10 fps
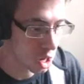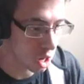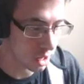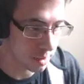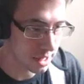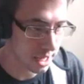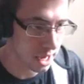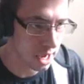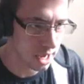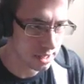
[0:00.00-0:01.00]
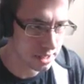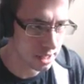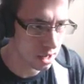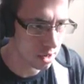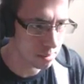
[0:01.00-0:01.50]
Okay, we need to get uh,
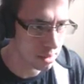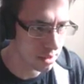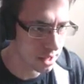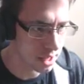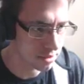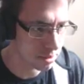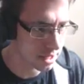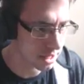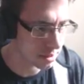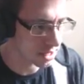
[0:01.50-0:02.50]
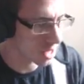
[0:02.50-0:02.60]
some of this. We'll take some of